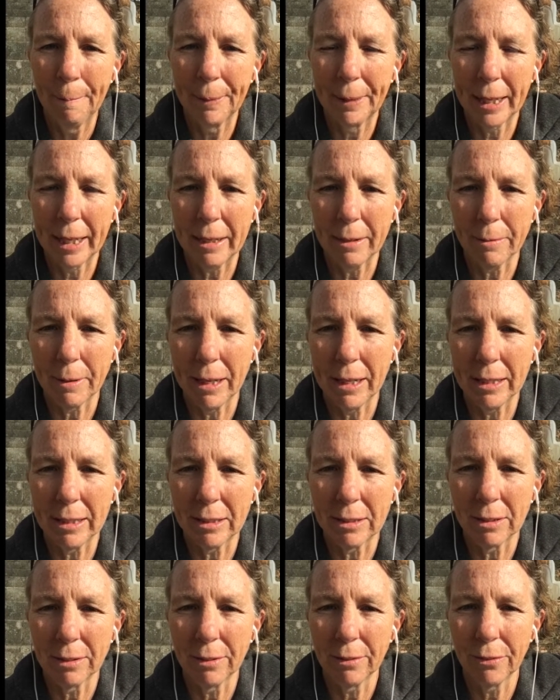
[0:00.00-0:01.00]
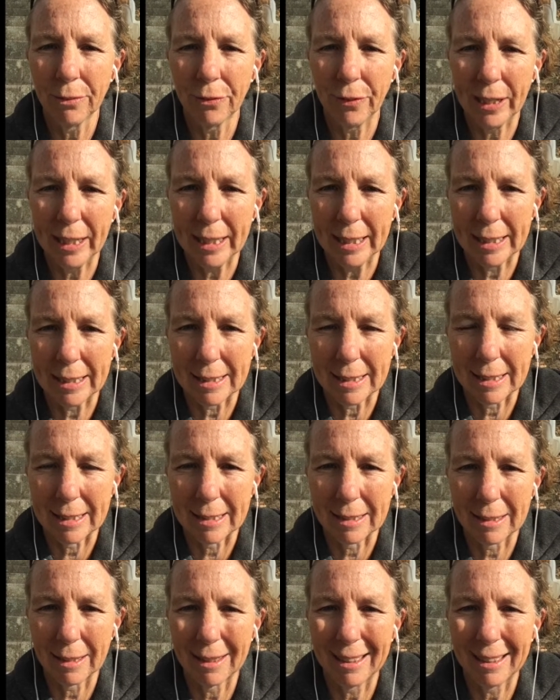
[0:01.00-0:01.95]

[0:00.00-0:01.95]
Likewise, finances.